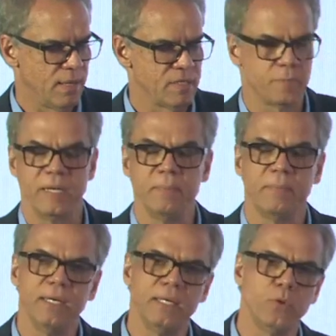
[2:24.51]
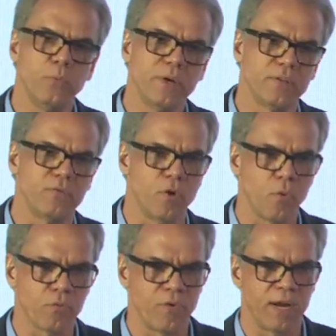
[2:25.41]
spend money with
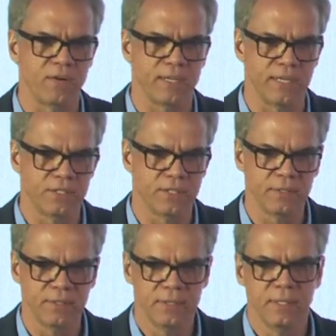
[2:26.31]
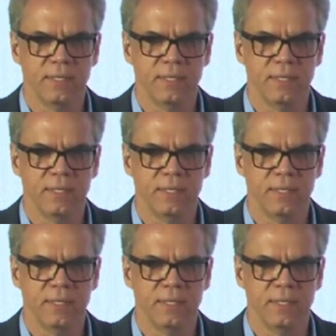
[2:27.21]
growth regulator,